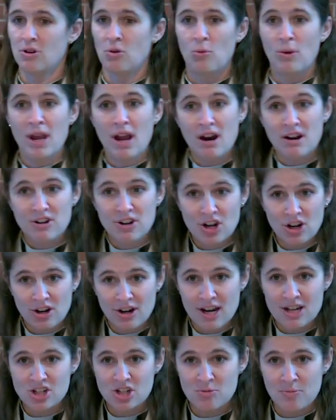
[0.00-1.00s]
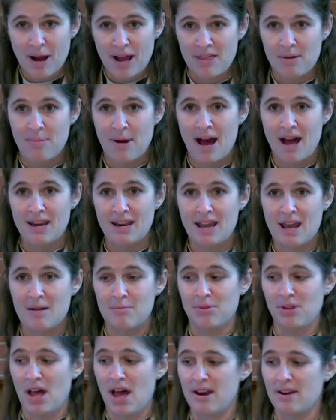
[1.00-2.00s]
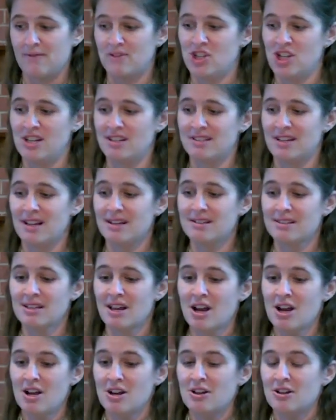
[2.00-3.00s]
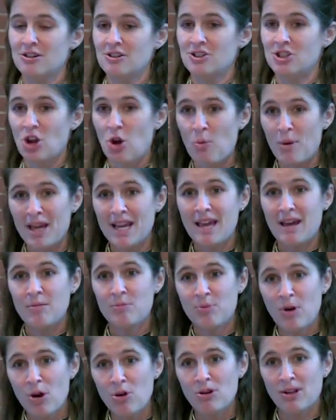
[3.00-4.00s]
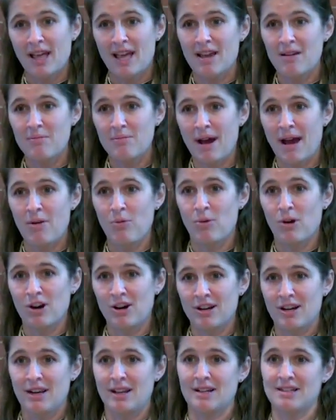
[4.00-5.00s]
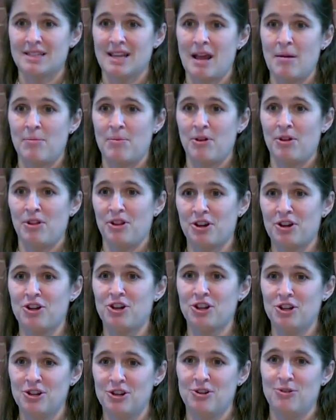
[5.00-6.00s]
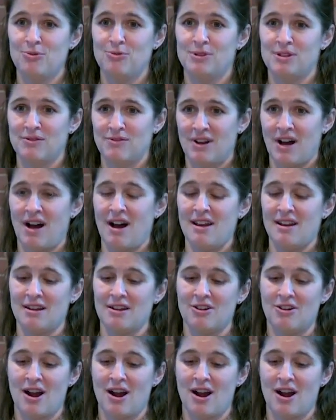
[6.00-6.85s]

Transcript: We are nourished by the body and blood of Jesus, so we can proclaim by word and example the good news of God in